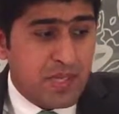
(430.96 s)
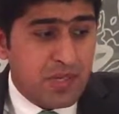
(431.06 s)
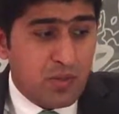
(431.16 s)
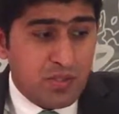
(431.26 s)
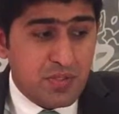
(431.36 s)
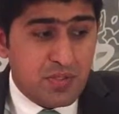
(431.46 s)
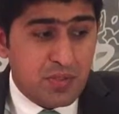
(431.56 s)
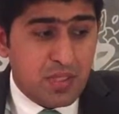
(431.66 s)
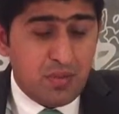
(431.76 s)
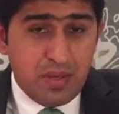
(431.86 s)
And
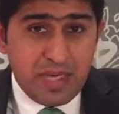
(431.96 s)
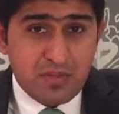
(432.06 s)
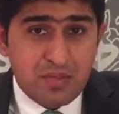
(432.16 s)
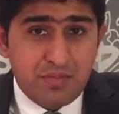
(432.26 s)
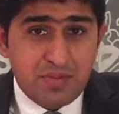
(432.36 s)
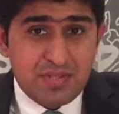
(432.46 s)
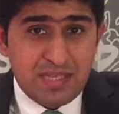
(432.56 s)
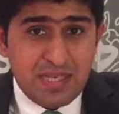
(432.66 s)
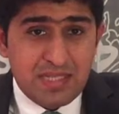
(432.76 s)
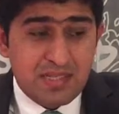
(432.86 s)
also, I would like to
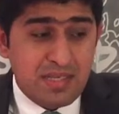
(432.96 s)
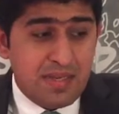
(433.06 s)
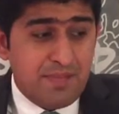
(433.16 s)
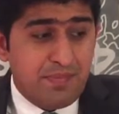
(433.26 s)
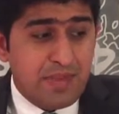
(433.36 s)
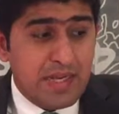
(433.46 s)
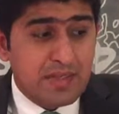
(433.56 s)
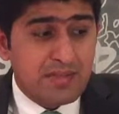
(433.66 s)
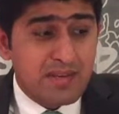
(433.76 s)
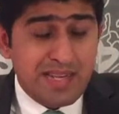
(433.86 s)
emphasize
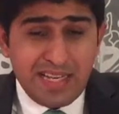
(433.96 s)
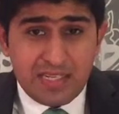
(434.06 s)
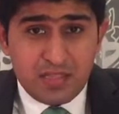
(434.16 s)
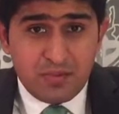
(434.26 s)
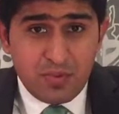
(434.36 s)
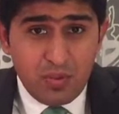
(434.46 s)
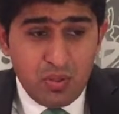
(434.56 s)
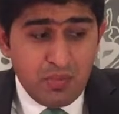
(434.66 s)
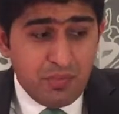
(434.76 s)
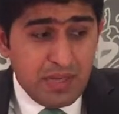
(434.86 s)
that the negative
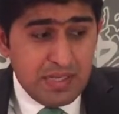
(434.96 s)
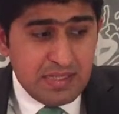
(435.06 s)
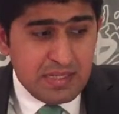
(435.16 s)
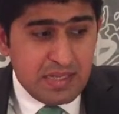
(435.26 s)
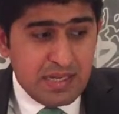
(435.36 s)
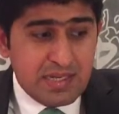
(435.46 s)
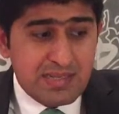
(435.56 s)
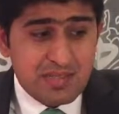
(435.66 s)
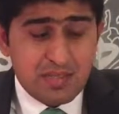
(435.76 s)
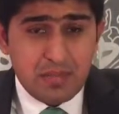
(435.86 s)
role of India in
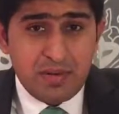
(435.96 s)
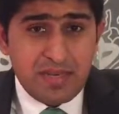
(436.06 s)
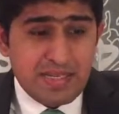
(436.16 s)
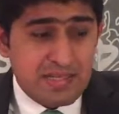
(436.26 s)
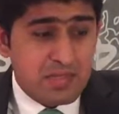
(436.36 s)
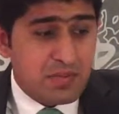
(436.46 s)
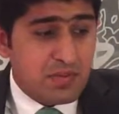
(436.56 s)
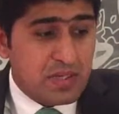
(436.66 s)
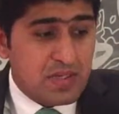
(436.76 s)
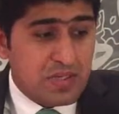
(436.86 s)
destabilizing the
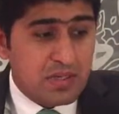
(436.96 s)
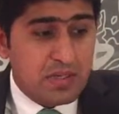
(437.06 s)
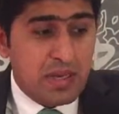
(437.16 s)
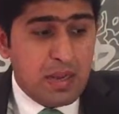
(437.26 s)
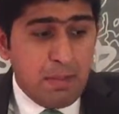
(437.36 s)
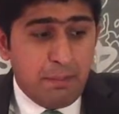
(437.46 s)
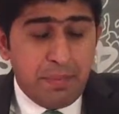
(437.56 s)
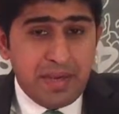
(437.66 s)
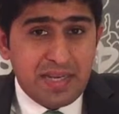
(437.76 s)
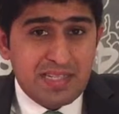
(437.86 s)
region
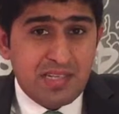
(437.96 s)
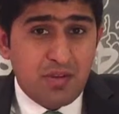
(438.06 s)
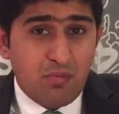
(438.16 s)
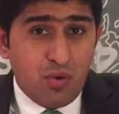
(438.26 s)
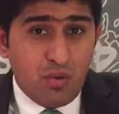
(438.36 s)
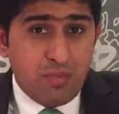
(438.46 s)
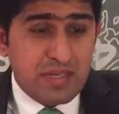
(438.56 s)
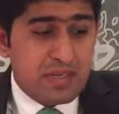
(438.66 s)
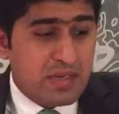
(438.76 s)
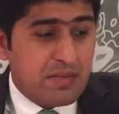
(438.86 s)
by its
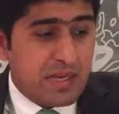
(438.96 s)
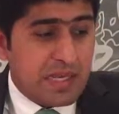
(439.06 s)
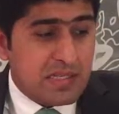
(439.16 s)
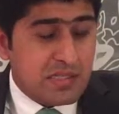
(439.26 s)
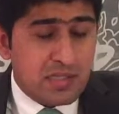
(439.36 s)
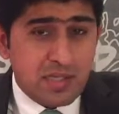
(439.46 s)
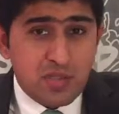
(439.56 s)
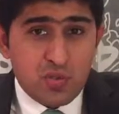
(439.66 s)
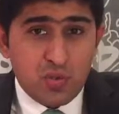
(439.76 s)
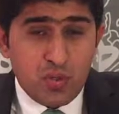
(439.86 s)
involvement in Afghanistan
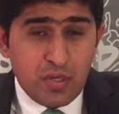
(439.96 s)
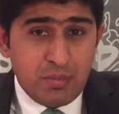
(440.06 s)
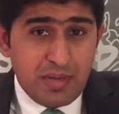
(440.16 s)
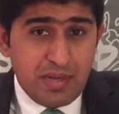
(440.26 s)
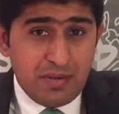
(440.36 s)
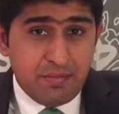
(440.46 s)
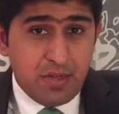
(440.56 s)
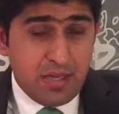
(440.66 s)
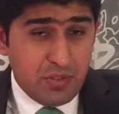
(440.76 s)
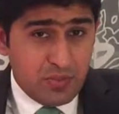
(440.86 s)
should not be left
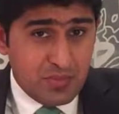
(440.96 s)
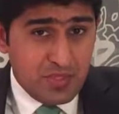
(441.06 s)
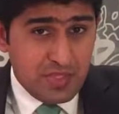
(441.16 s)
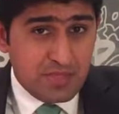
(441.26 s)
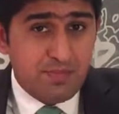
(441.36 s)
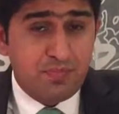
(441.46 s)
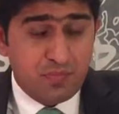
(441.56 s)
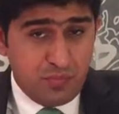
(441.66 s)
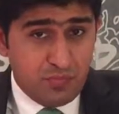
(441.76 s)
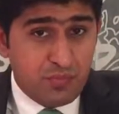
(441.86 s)
unnoticed.
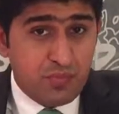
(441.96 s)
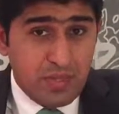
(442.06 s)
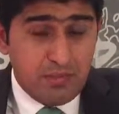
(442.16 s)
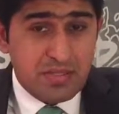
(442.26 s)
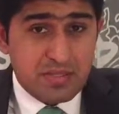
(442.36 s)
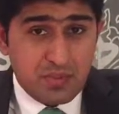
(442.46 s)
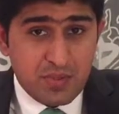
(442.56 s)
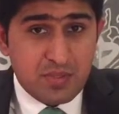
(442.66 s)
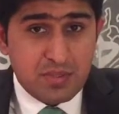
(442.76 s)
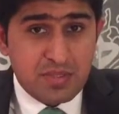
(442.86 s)
One must
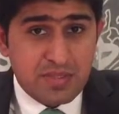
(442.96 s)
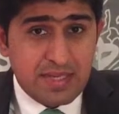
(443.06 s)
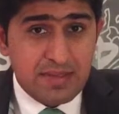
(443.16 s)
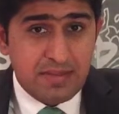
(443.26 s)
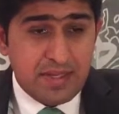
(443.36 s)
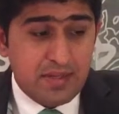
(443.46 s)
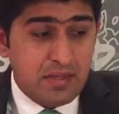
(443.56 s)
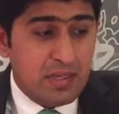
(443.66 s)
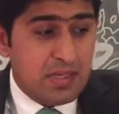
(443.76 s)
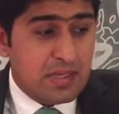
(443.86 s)
also understand that.